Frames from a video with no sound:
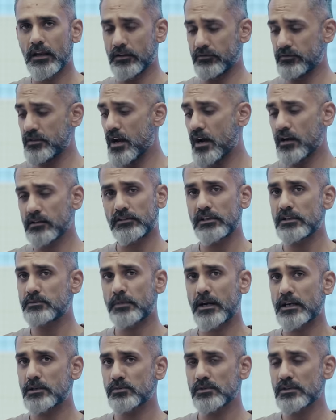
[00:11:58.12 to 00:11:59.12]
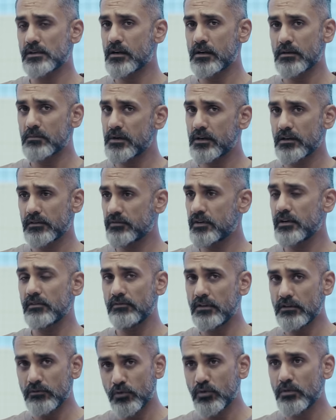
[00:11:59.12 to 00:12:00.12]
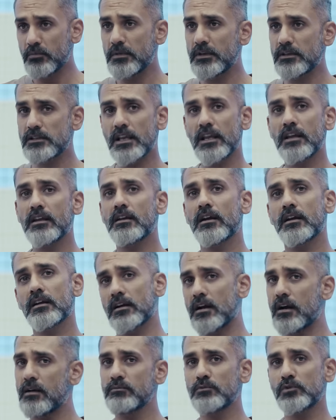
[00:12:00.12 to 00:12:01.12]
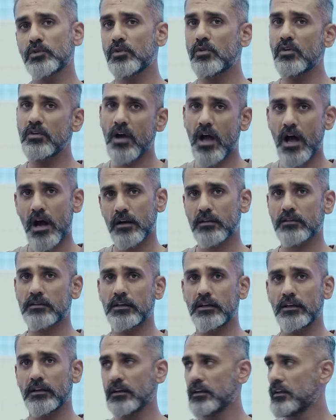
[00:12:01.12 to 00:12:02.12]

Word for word: if the r3's price was a little bit different we would be saying hum do r3